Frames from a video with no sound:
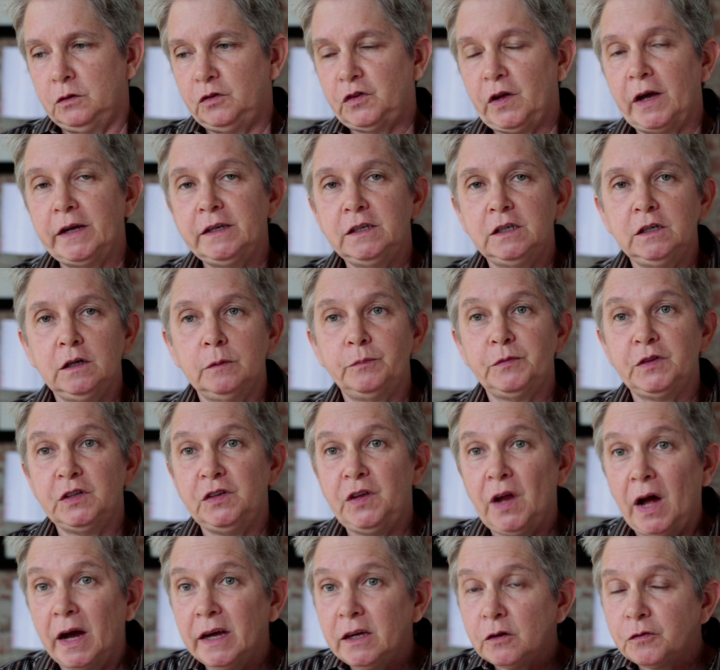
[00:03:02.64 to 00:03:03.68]
tightening up the
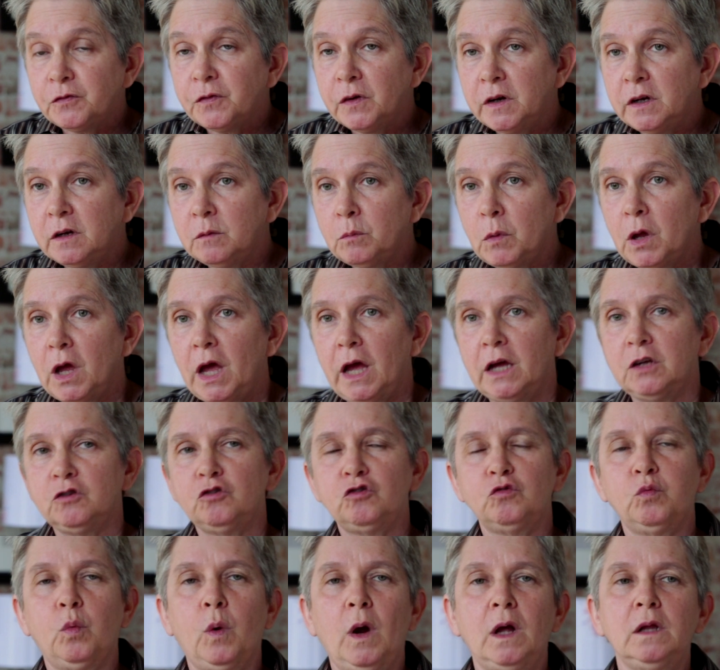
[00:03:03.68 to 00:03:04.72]
diaphragm
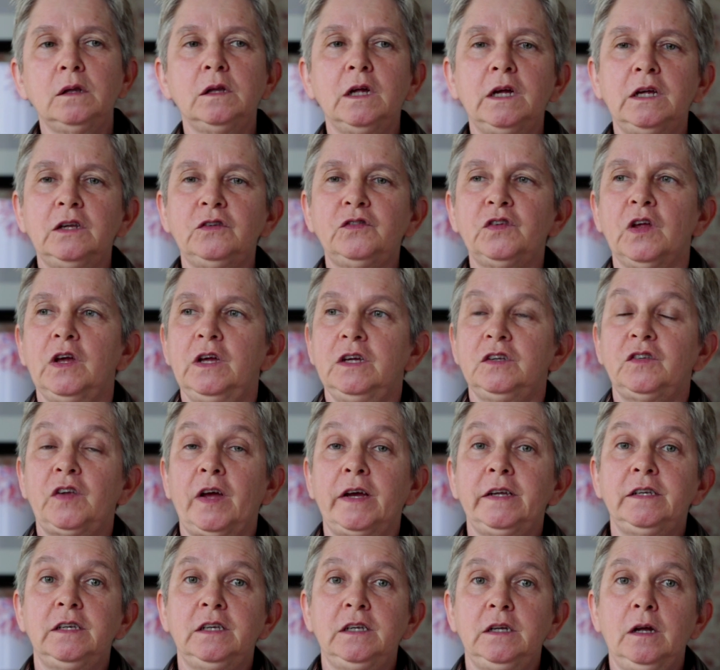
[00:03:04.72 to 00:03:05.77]
as well as
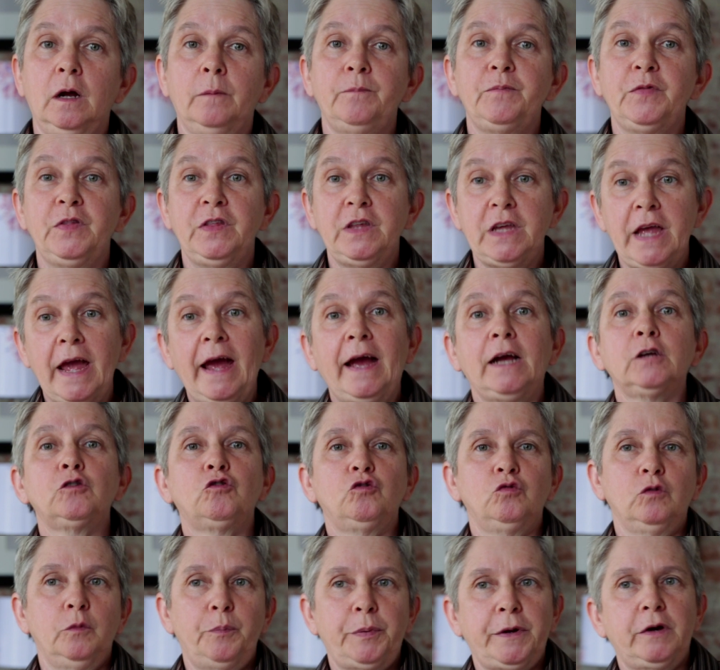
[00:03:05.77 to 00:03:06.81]
tightening up the
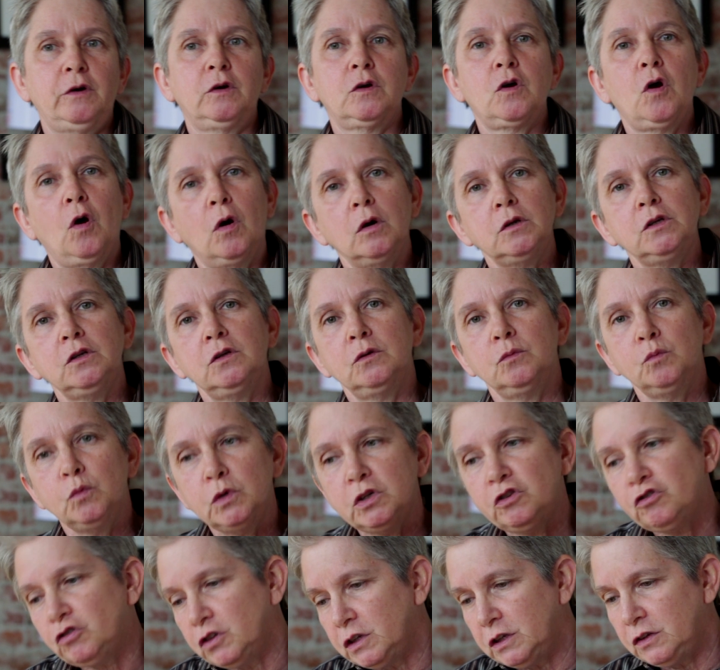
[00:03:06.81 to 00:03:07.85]
actual pericardium,
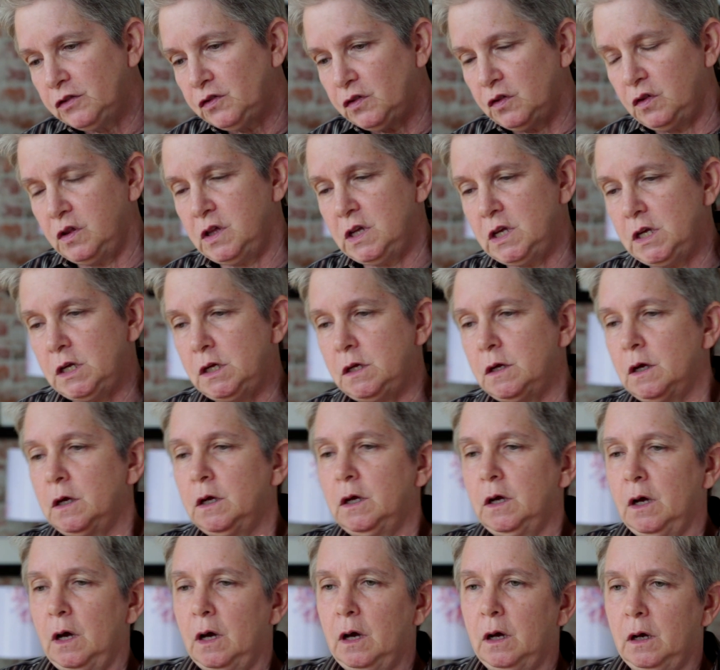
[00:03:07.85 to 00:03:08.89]
which is the
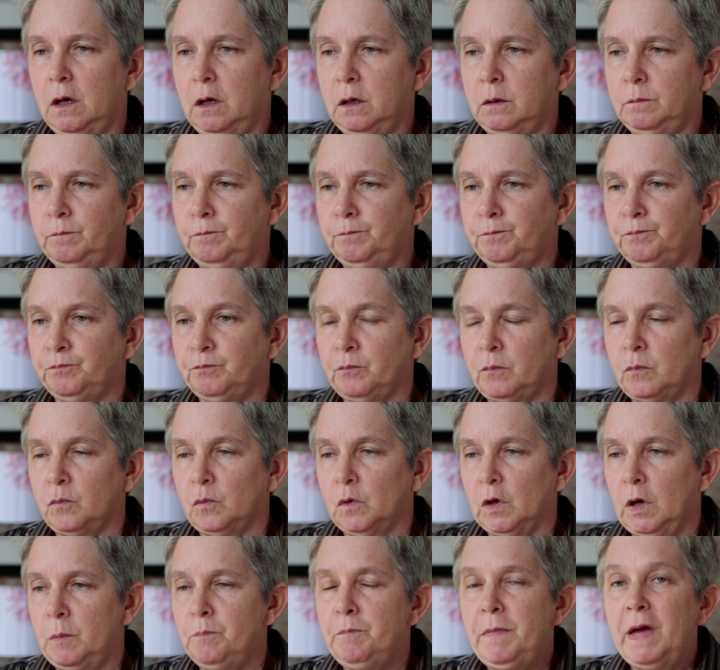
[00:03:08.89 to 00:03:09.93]

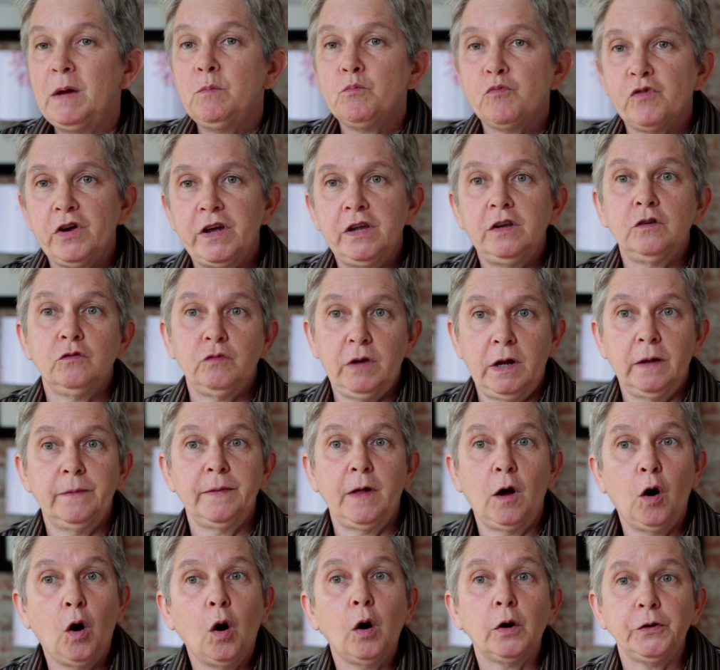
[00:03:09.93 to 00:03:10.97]
membrane around
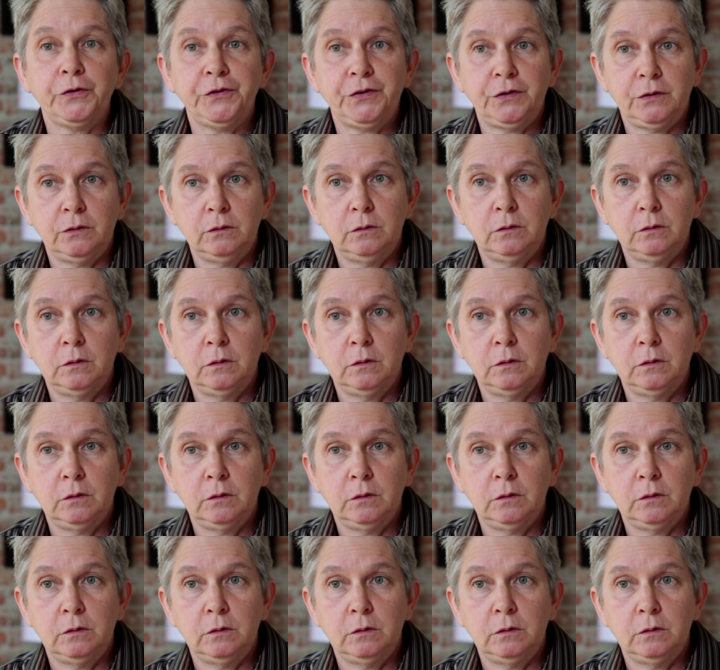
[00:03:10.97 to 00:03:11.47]
the heart.